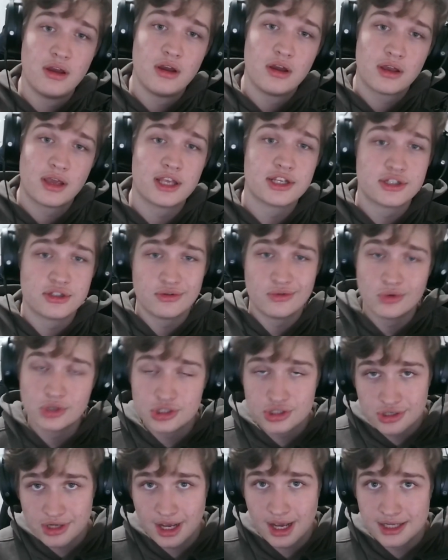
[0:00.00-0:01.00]
Okay, so
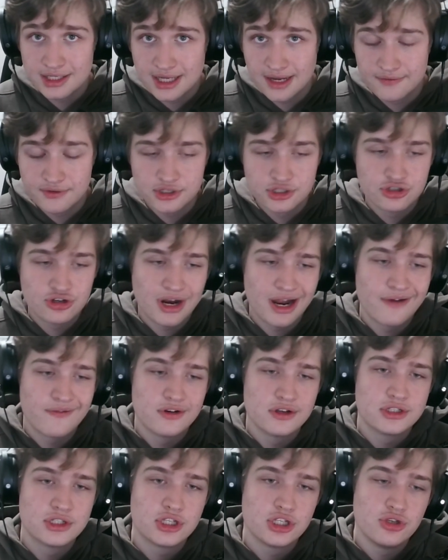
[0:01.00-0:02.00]
once you guys have these
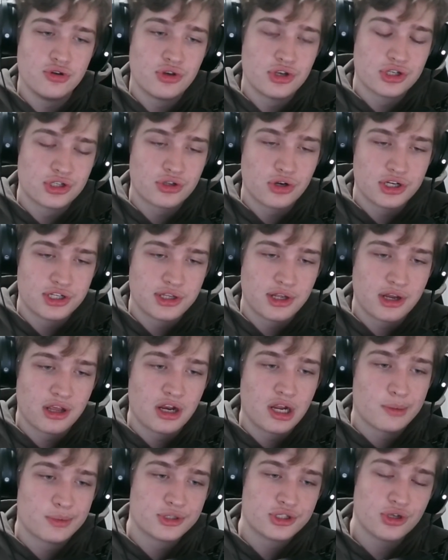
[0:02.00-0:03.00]
drivers, you can start setting it
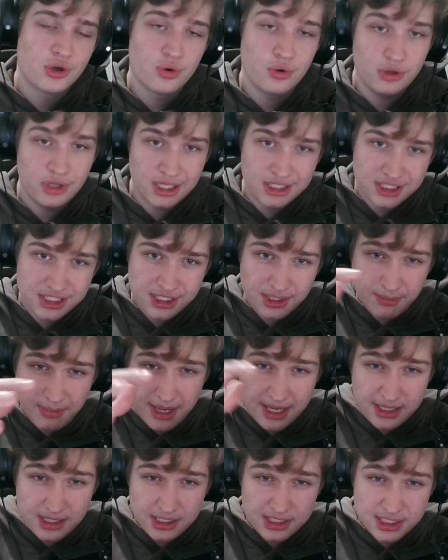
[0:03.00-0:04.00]
up. So let's
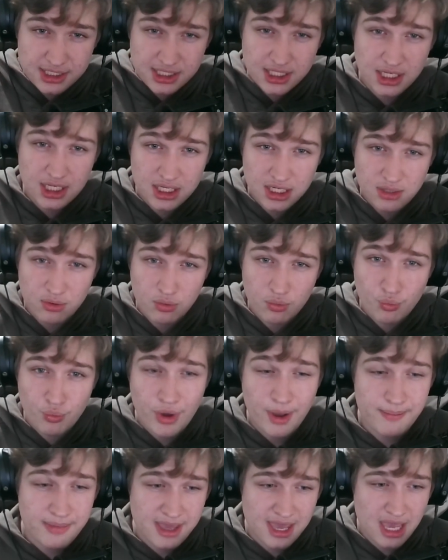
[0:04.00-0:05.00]
make this
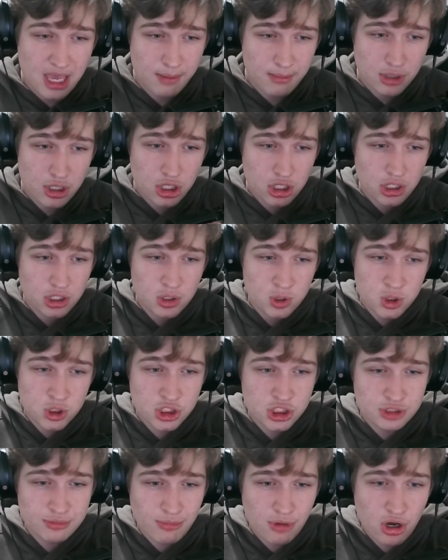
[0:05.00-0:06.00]
webcam
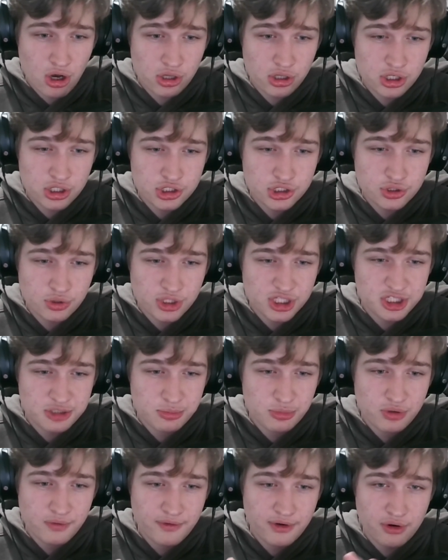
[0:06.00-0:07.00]
smaller. So let's
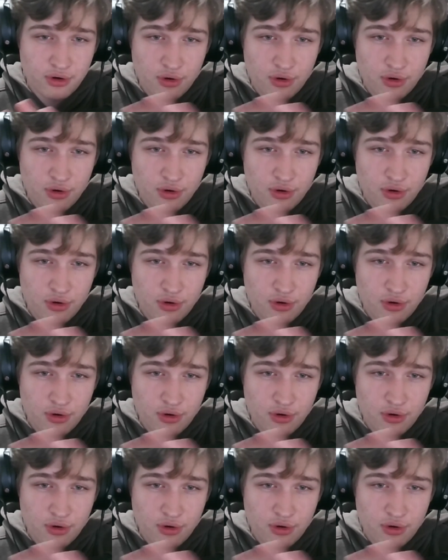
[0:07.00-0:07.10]
move it